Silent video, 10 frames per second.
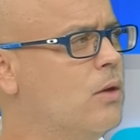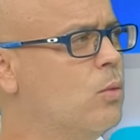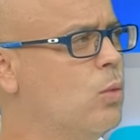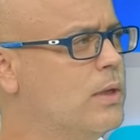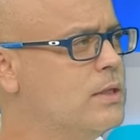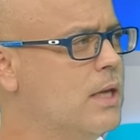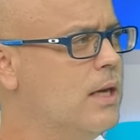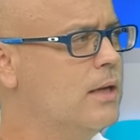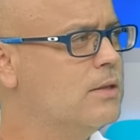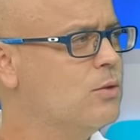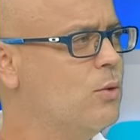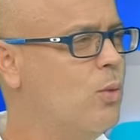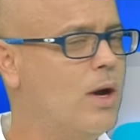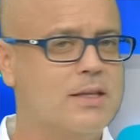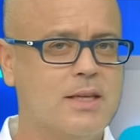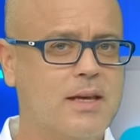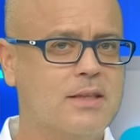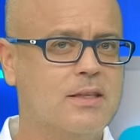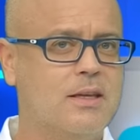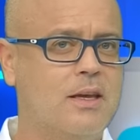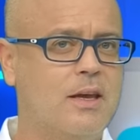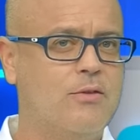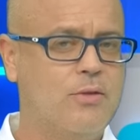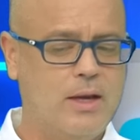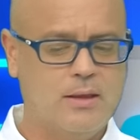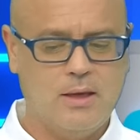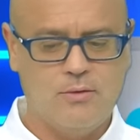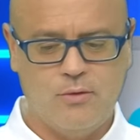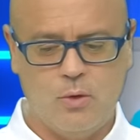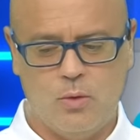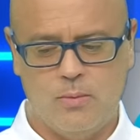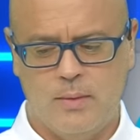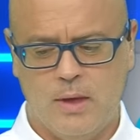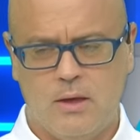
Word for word: Wiziact or Wazact Frank that form.